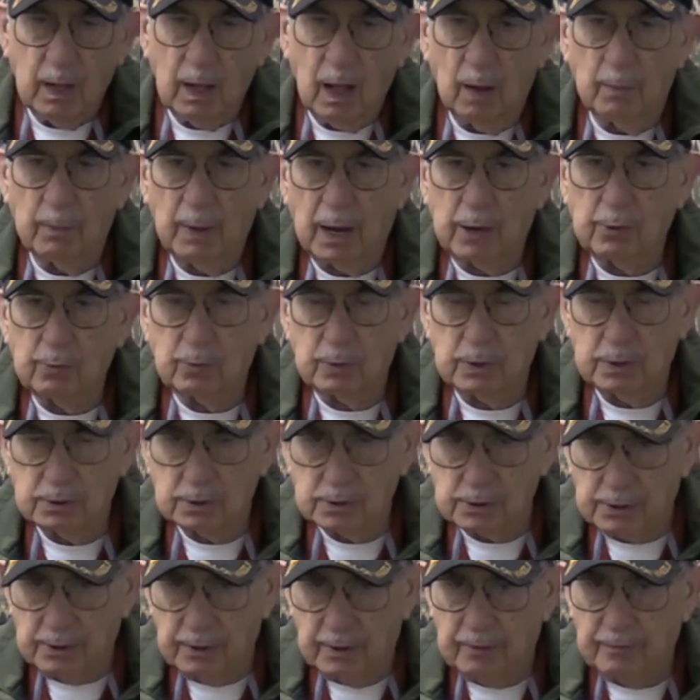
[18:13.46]
Now my
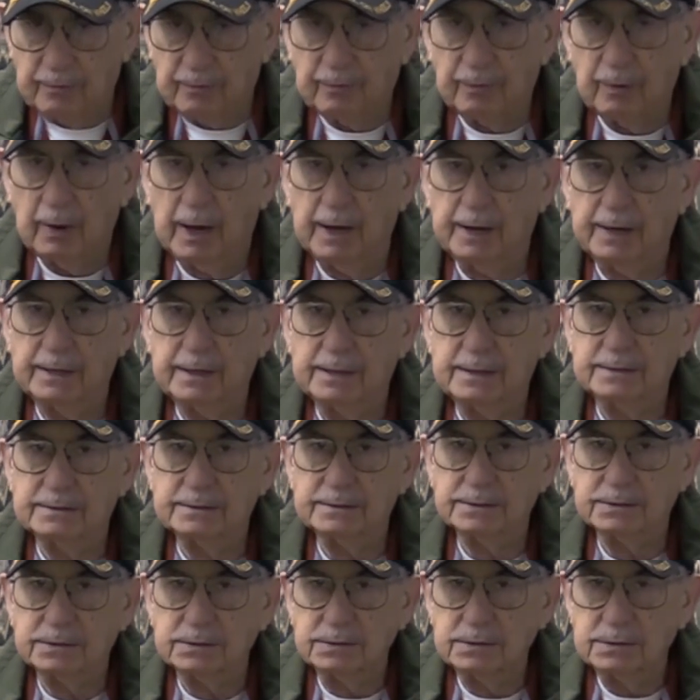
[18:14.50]
real good friend,
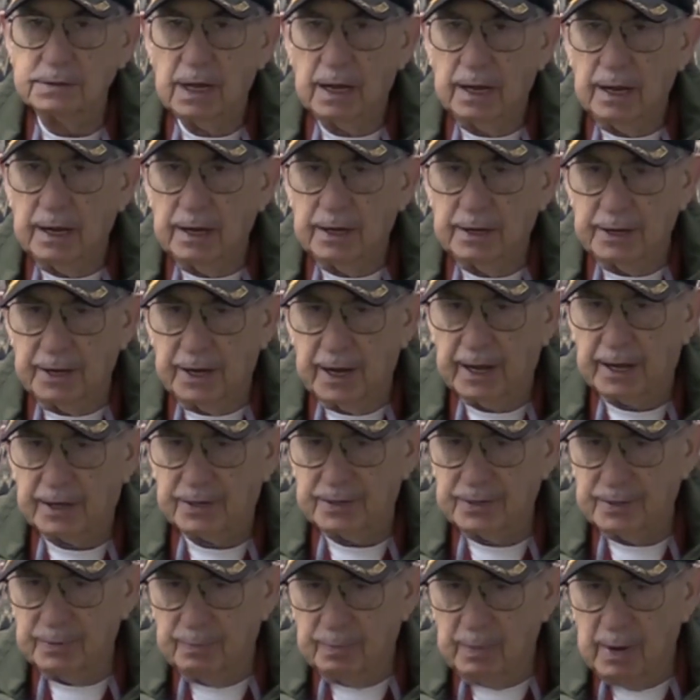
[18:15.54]
Dick
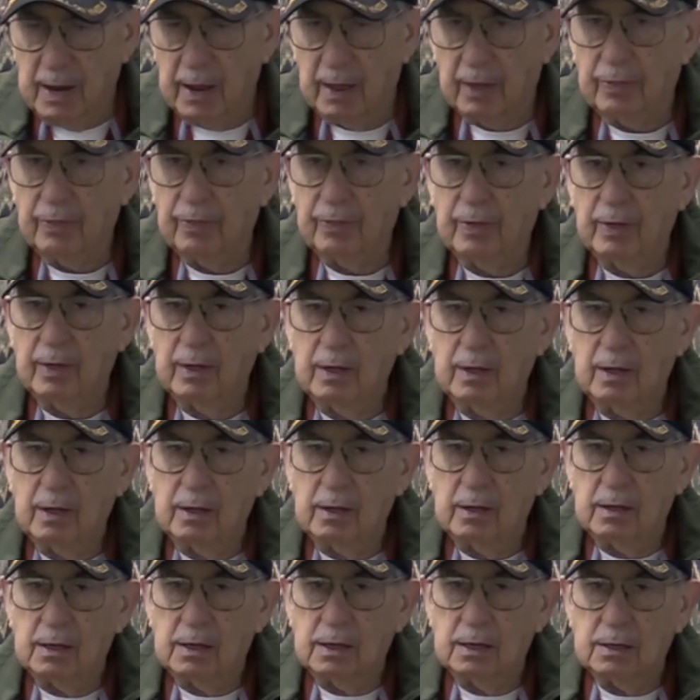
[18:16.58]
Smith,
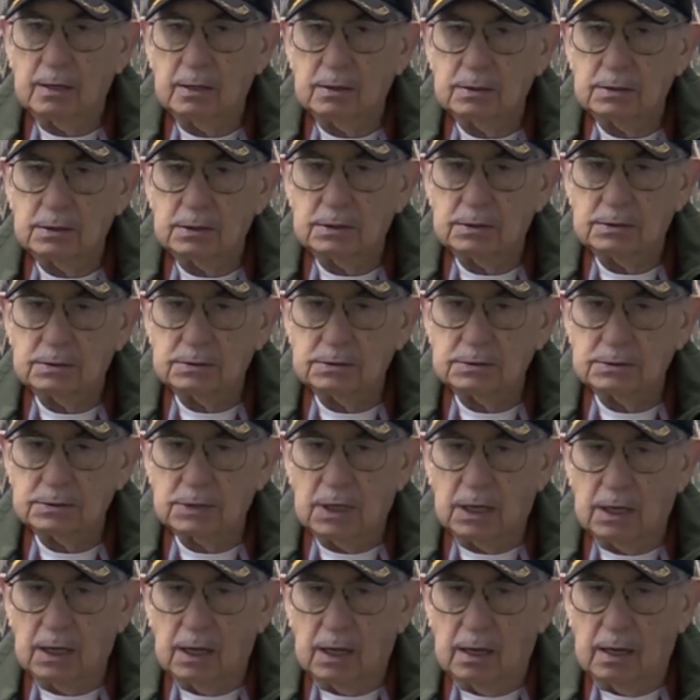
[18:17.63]

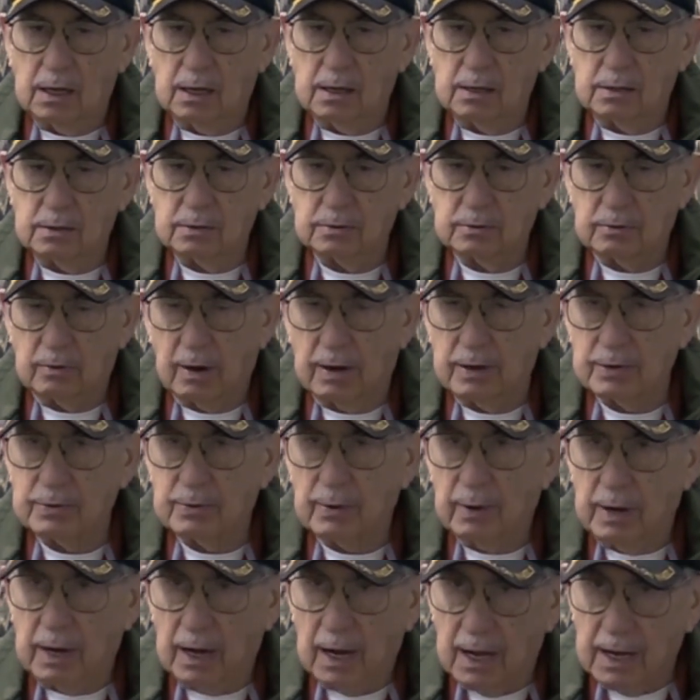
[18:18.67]
who
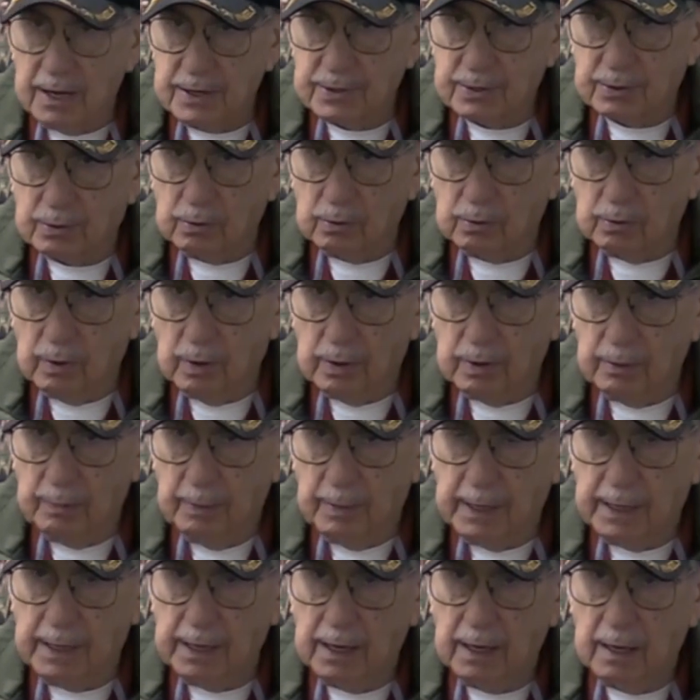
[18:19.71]
graduated high school with
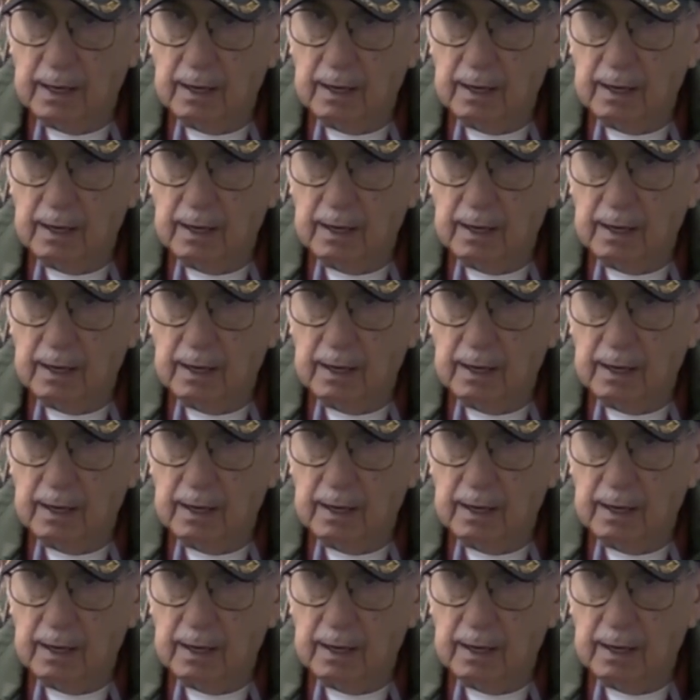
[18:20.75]
me,